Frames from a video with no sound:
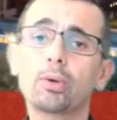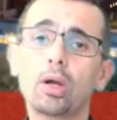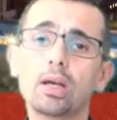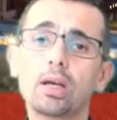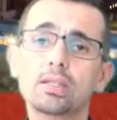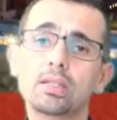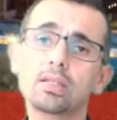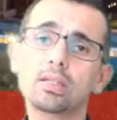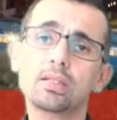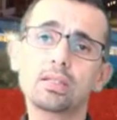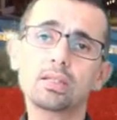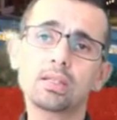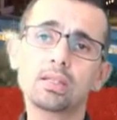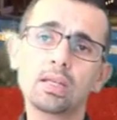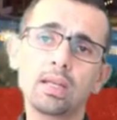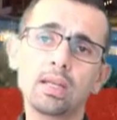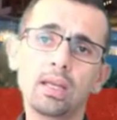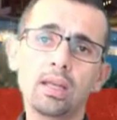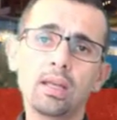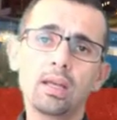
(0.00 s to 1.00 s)
processes,
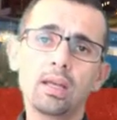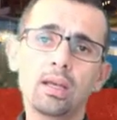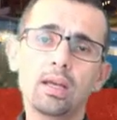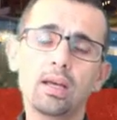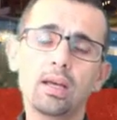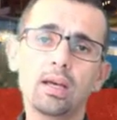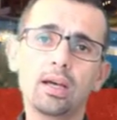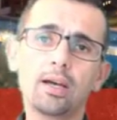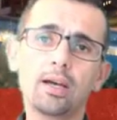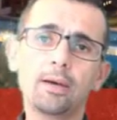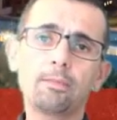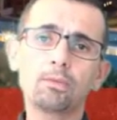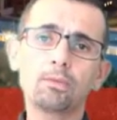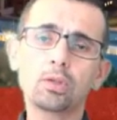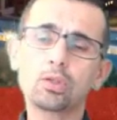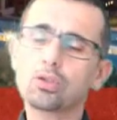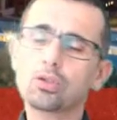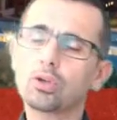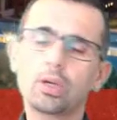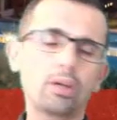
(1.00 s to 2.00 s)

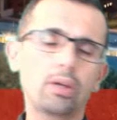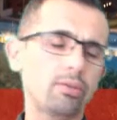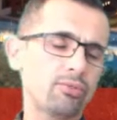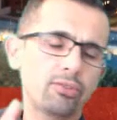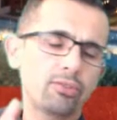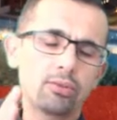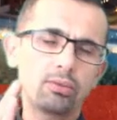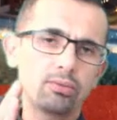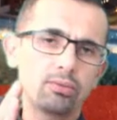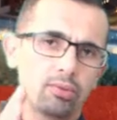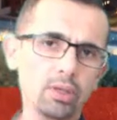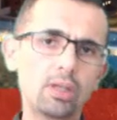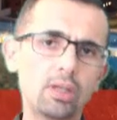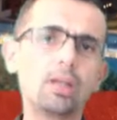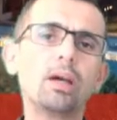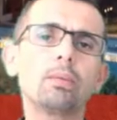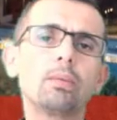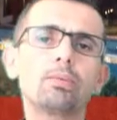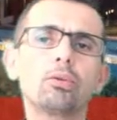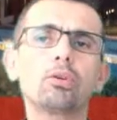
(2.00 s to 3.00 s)
for
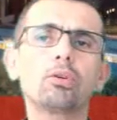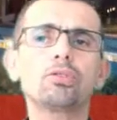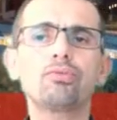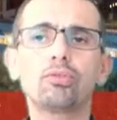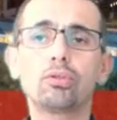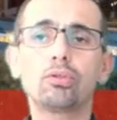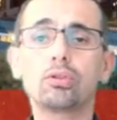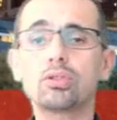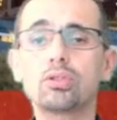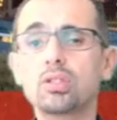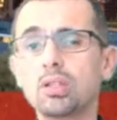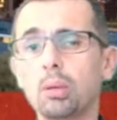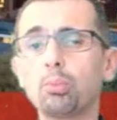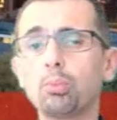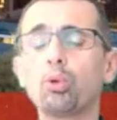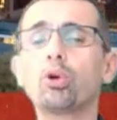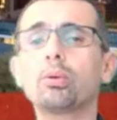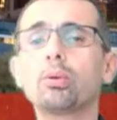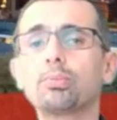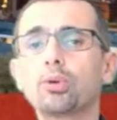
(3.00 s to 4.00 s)
vanilla approach for your
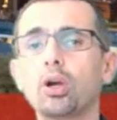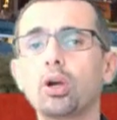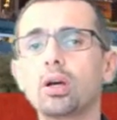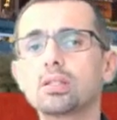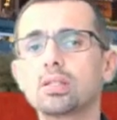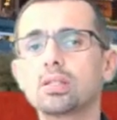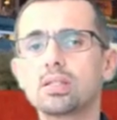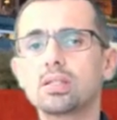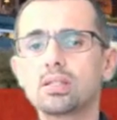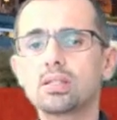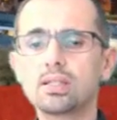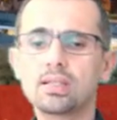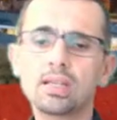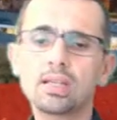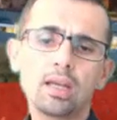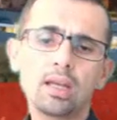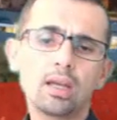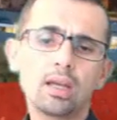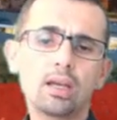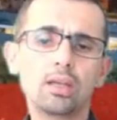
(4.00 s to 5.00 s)
support processes,
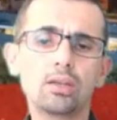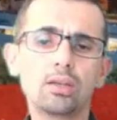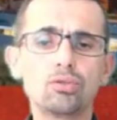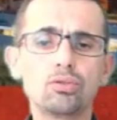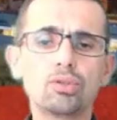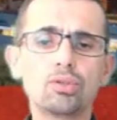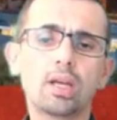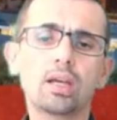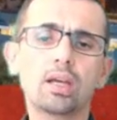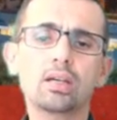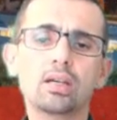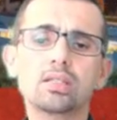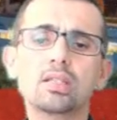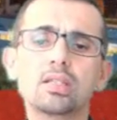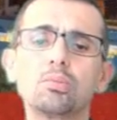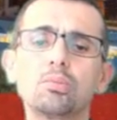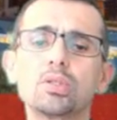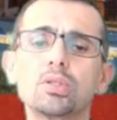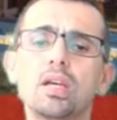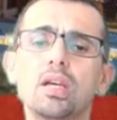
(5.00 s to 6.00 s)
and usually
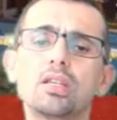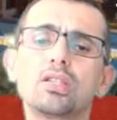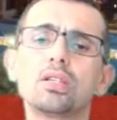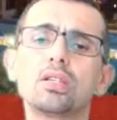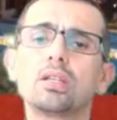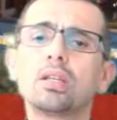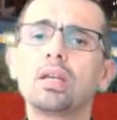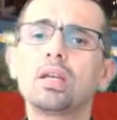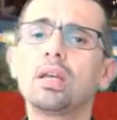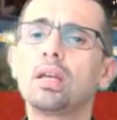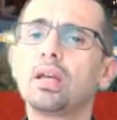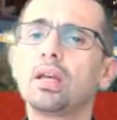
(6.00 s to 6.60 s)
customization